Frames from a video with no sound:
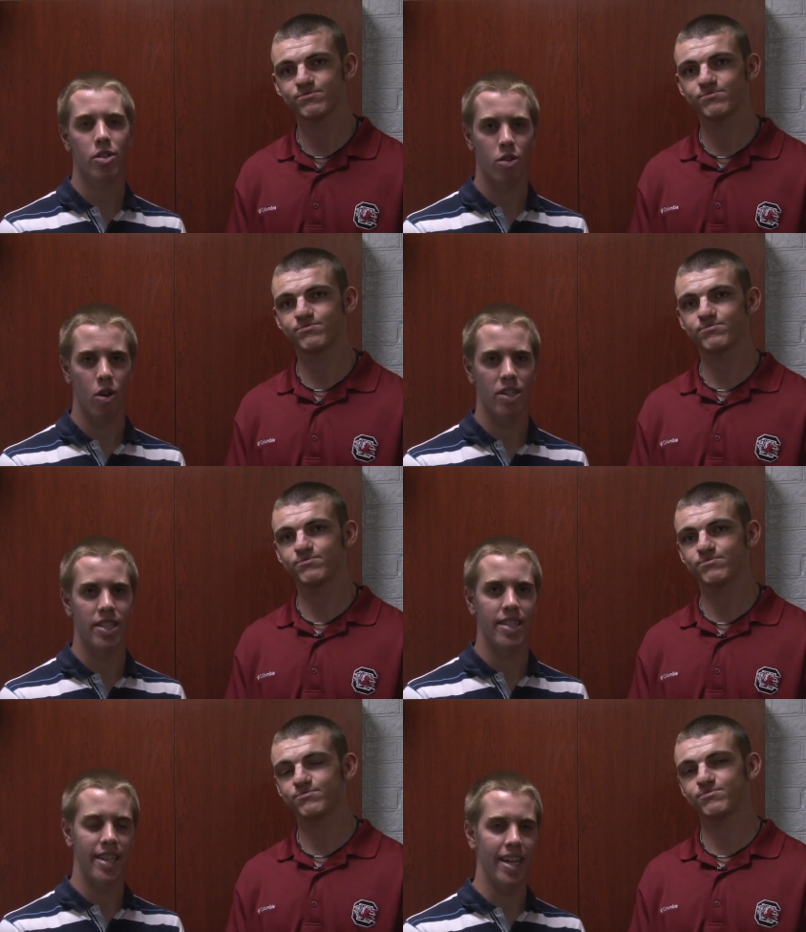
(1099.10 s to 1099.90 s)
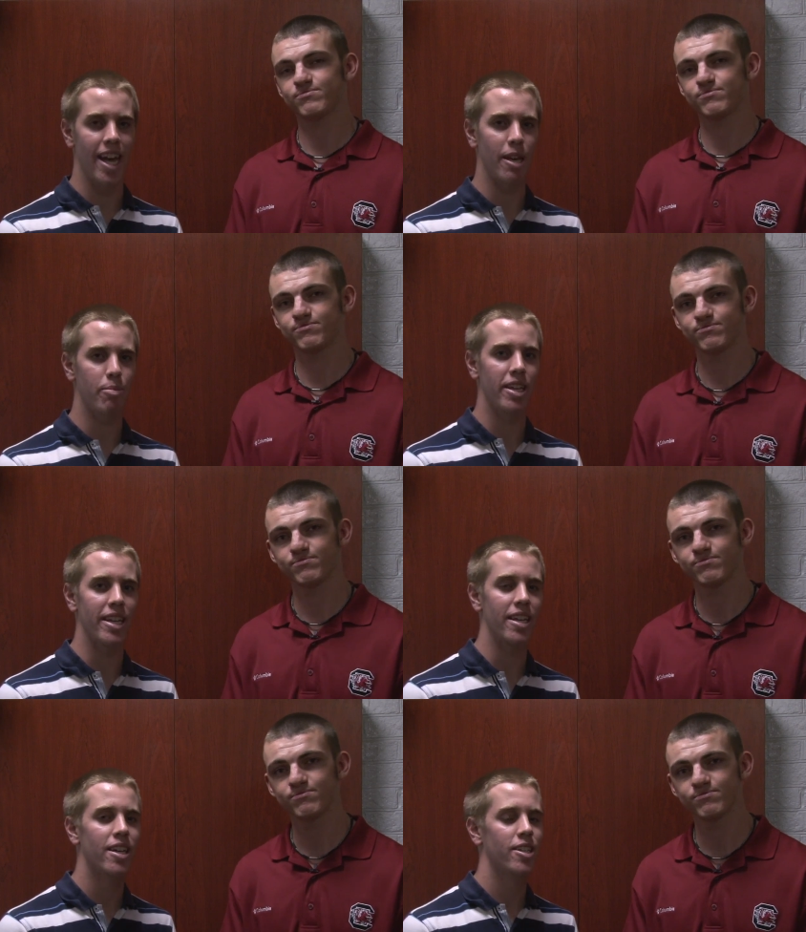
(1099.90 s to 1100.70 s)
Speaker 1: of their losses to the
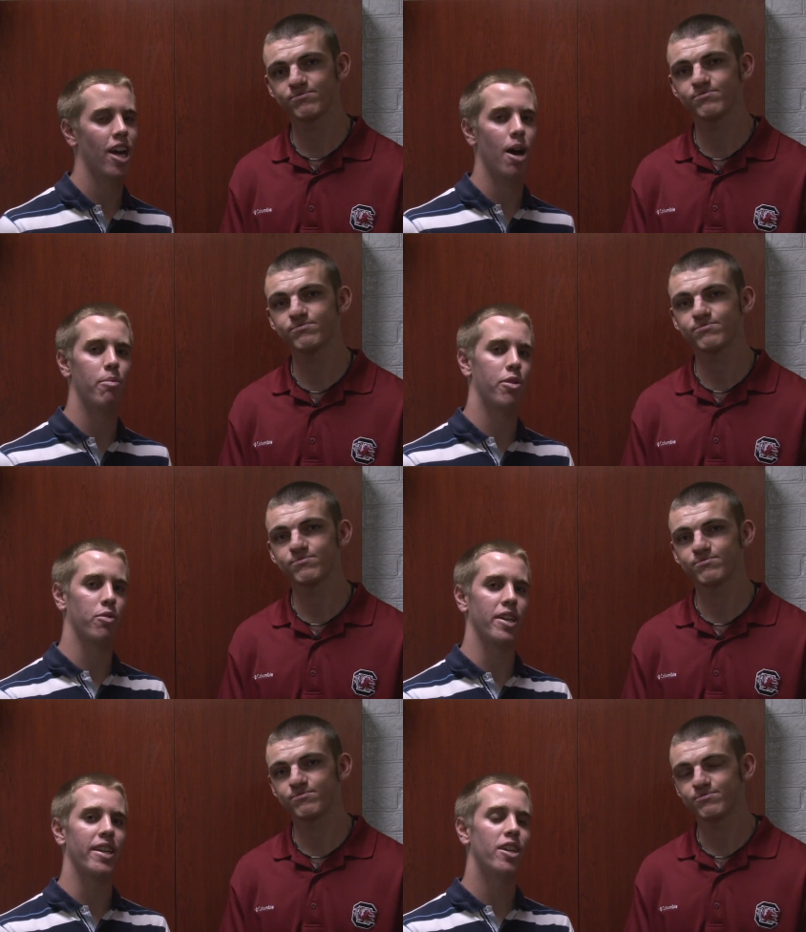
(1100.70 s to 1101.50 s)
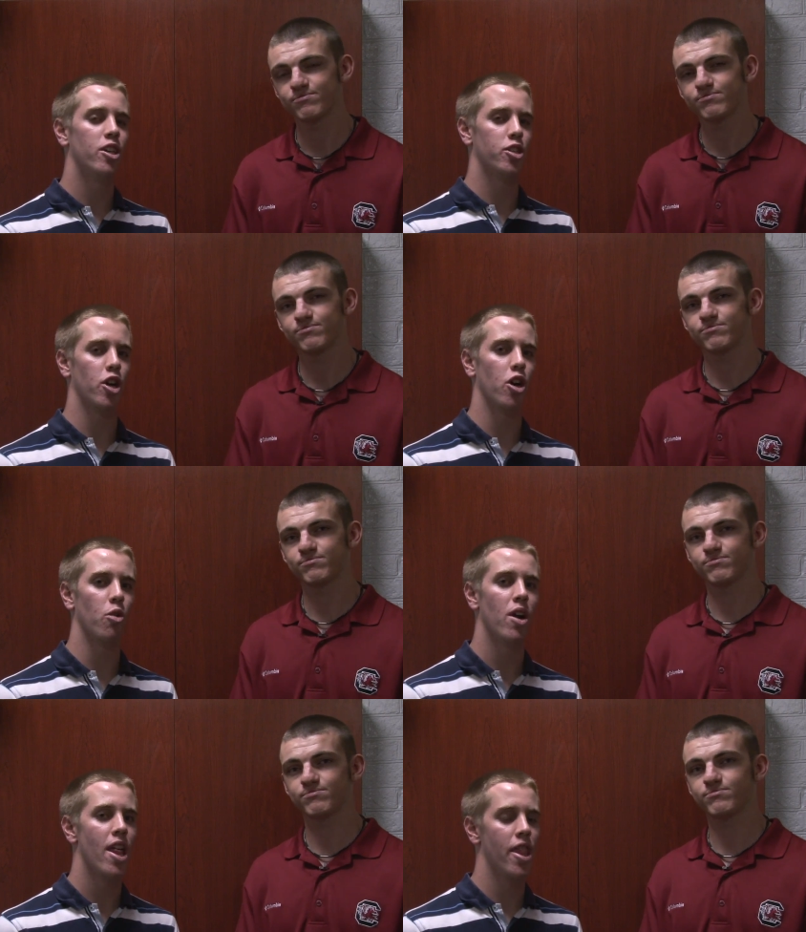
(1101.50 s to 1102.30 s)
AP top three,
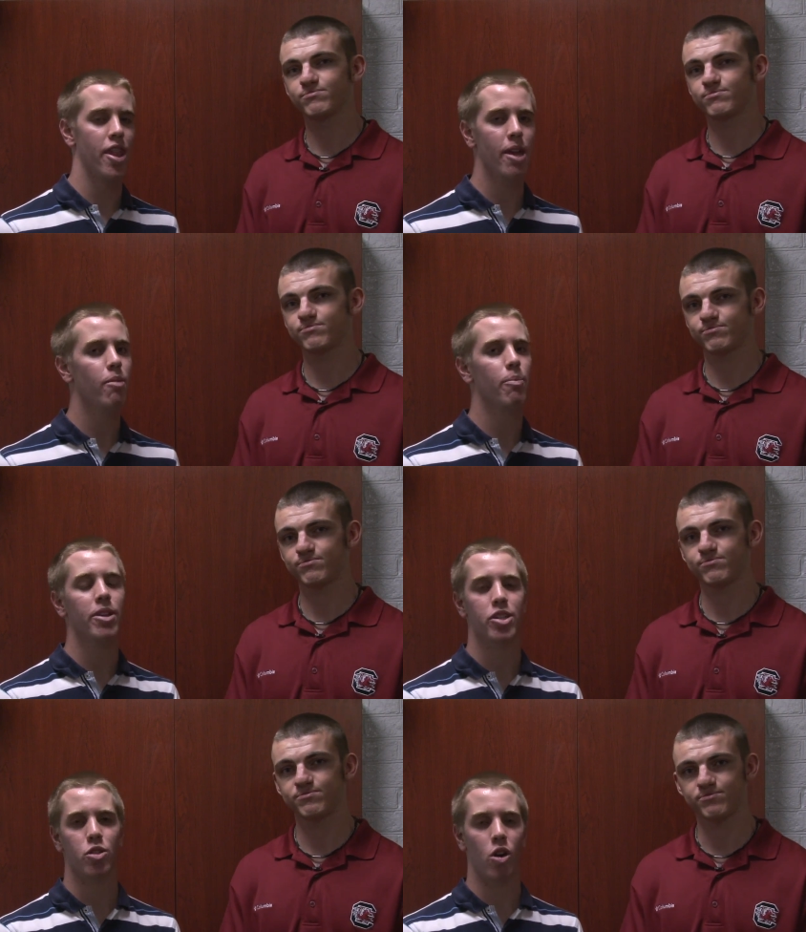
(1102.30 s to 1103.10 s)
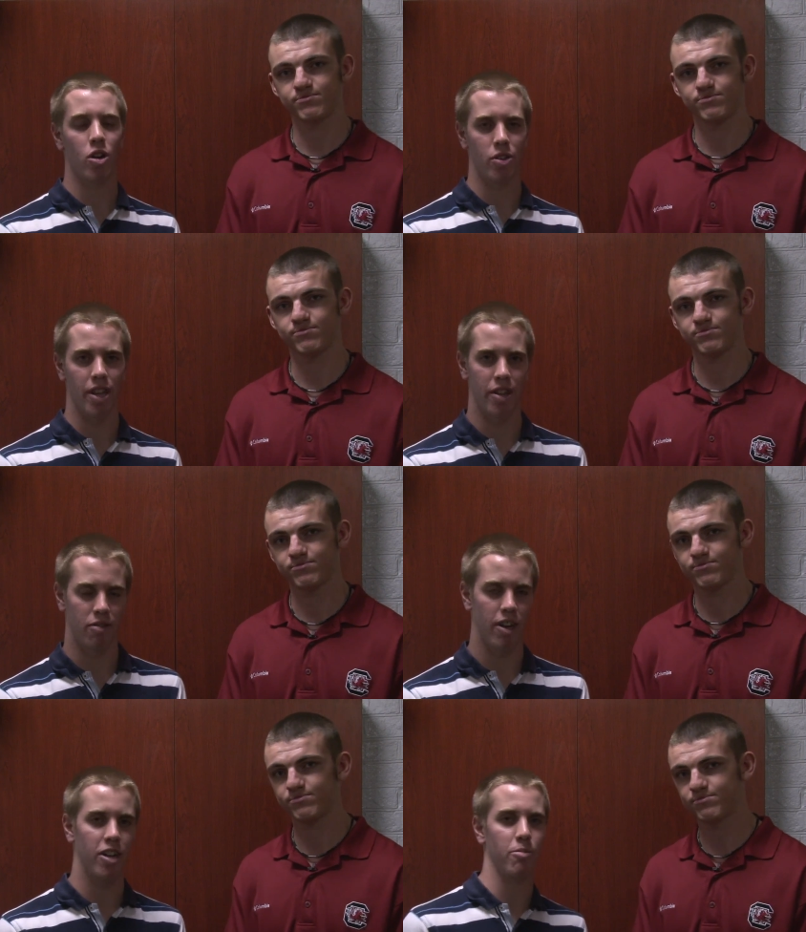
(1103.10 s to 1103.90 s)
so they might be stronger than their
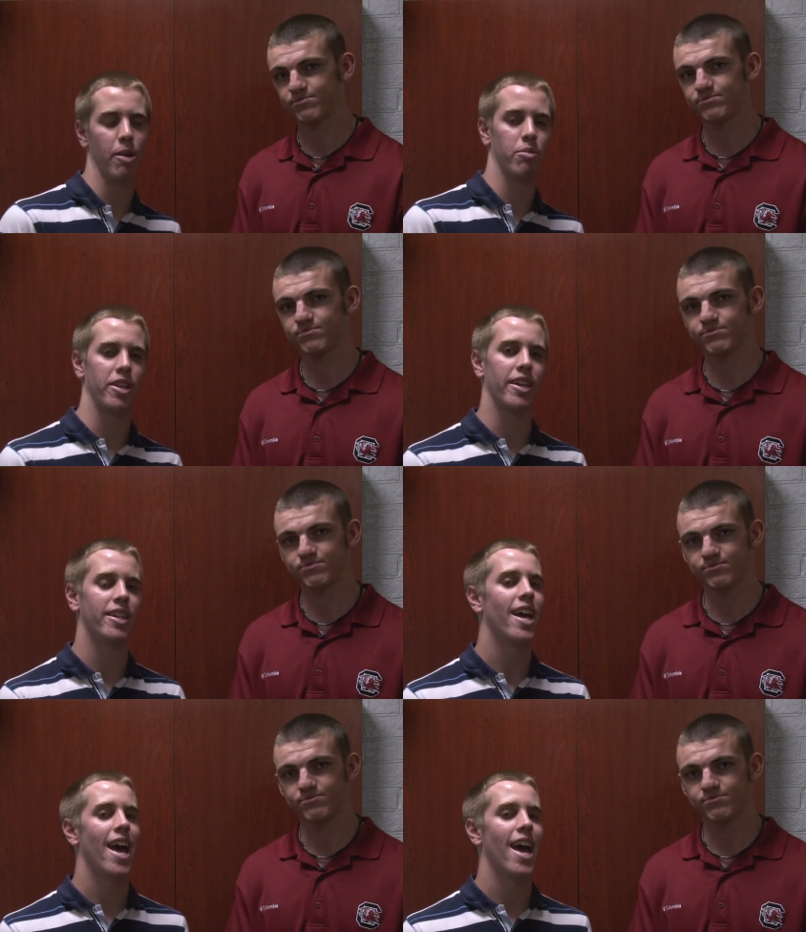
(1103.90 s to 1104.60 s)
record may predict.